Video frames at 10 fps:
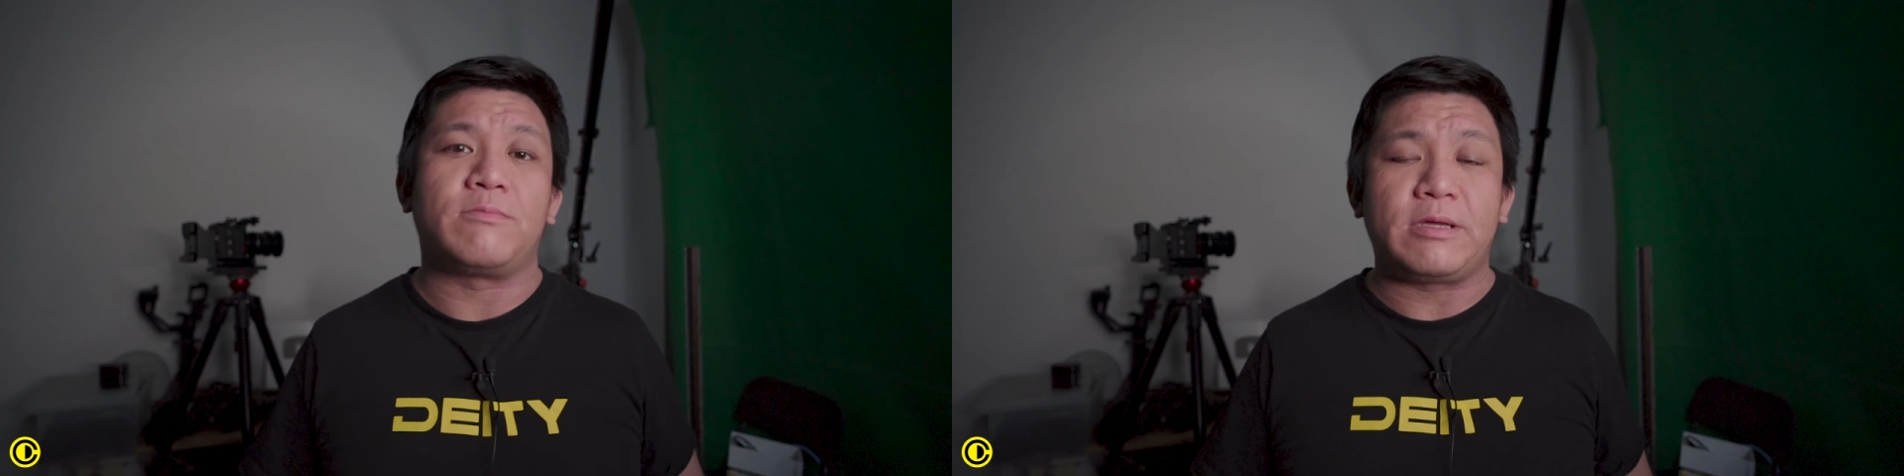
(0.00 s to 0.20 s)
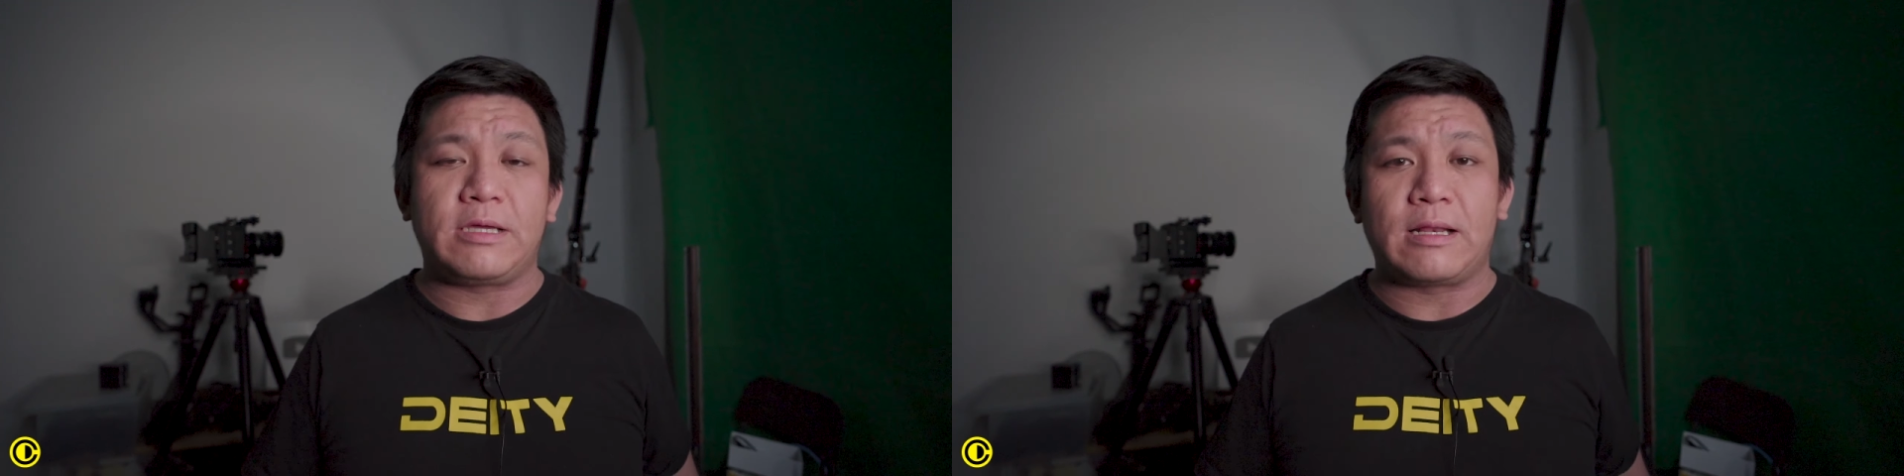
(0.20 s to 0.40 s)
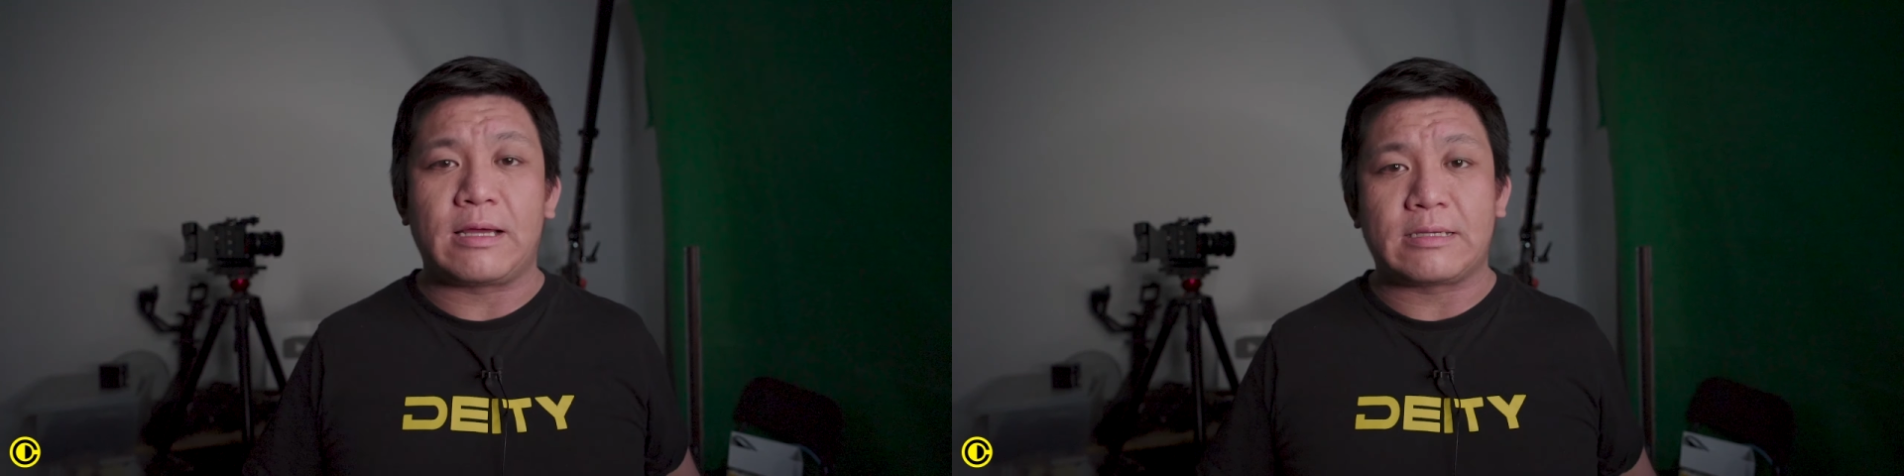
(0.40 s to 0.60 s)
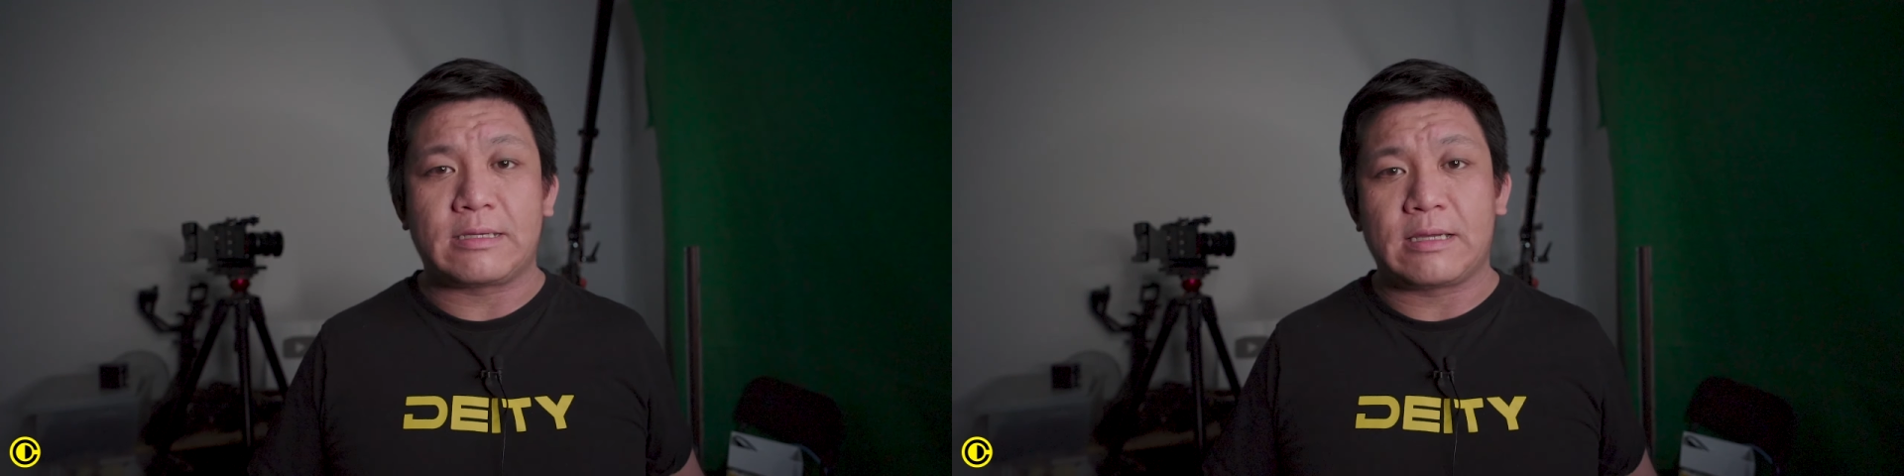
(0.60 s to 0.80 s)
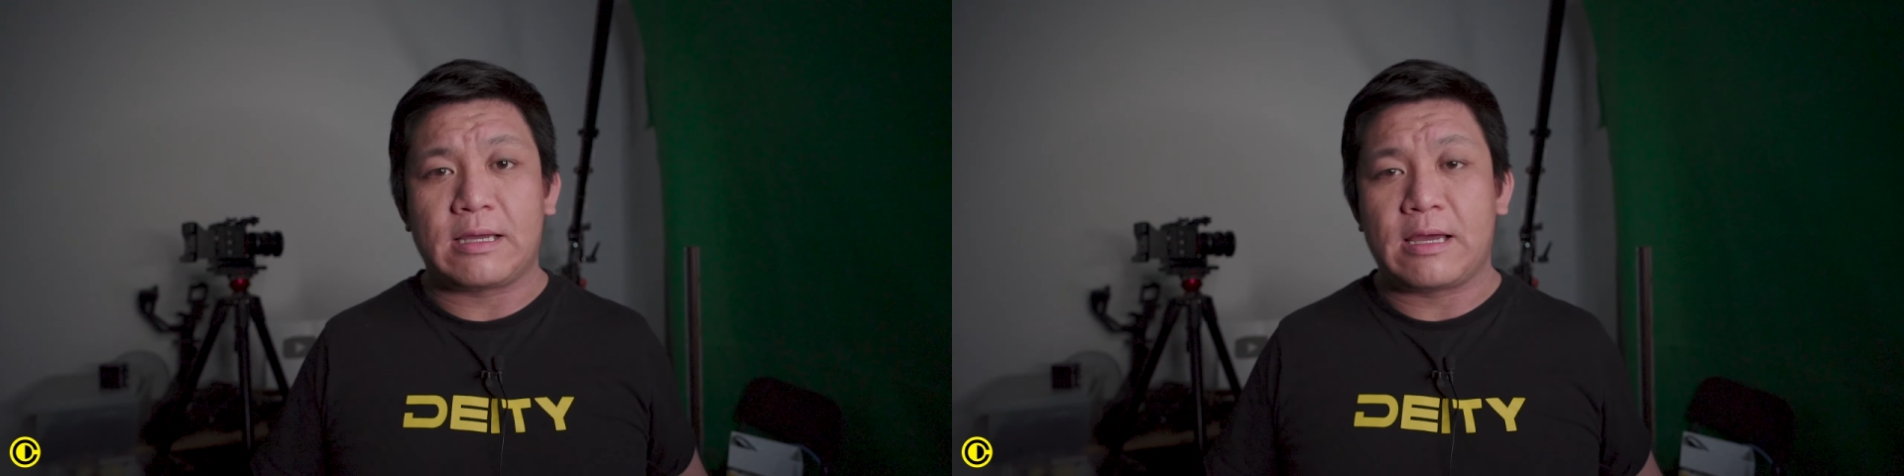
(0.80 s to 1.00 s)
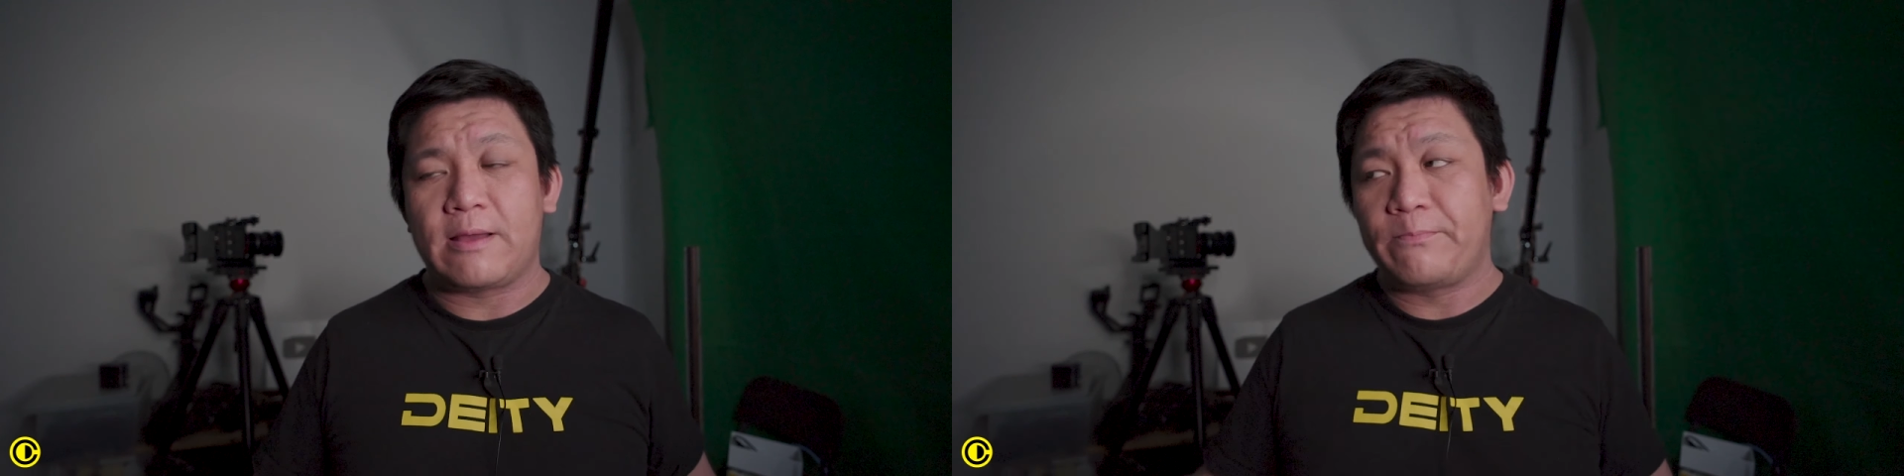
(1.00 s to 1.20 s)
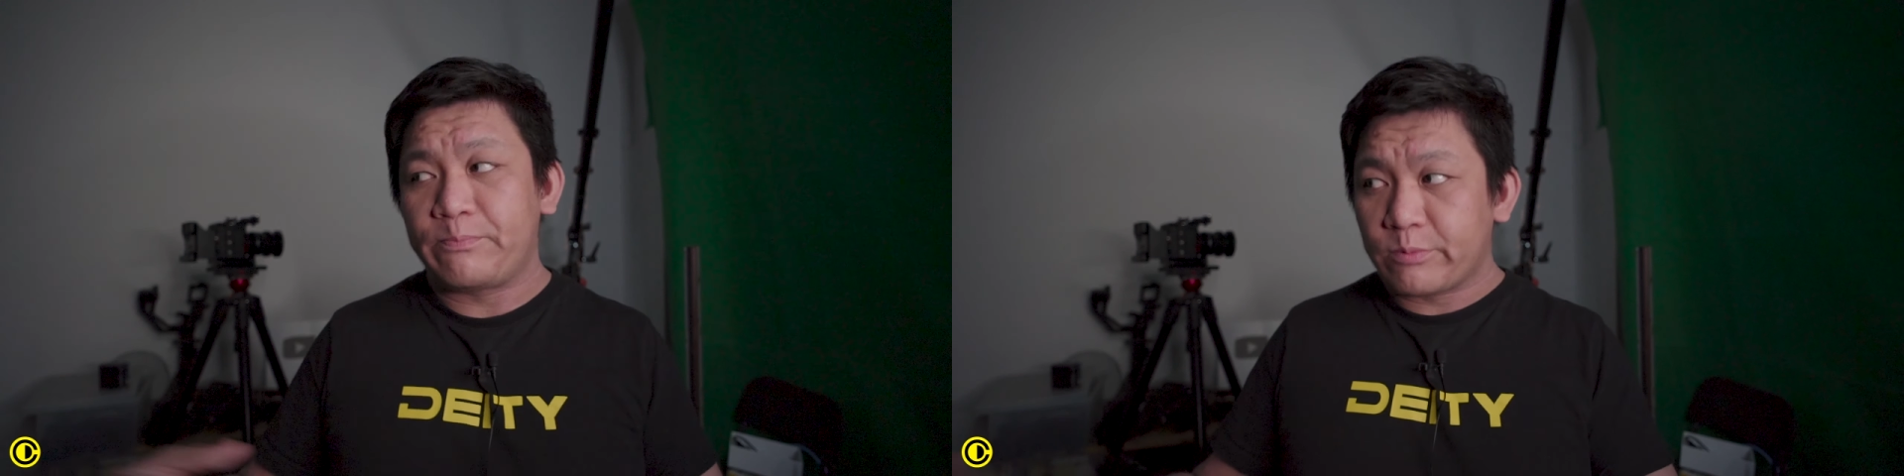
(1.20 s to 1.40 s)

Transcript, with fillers: to be like uh,